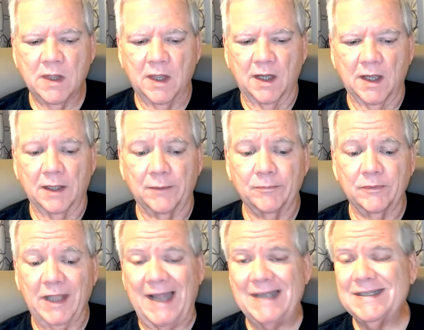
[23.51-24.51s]

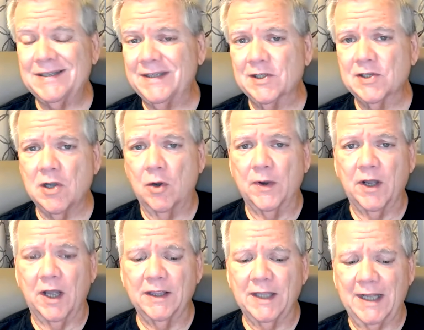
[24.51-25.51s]
lots of things going
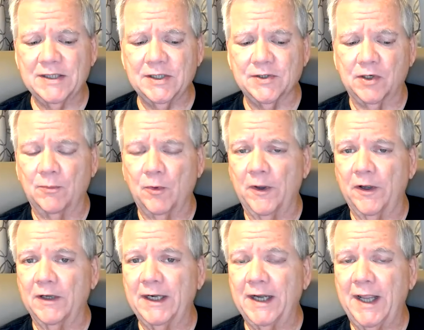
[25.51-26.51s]
on, lots of
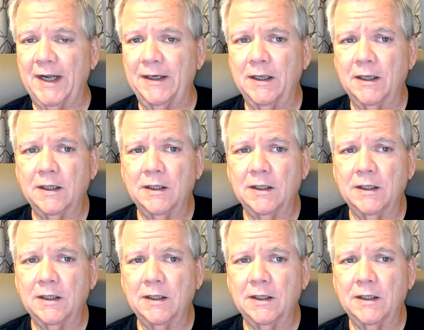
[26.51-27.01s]
turmoil. And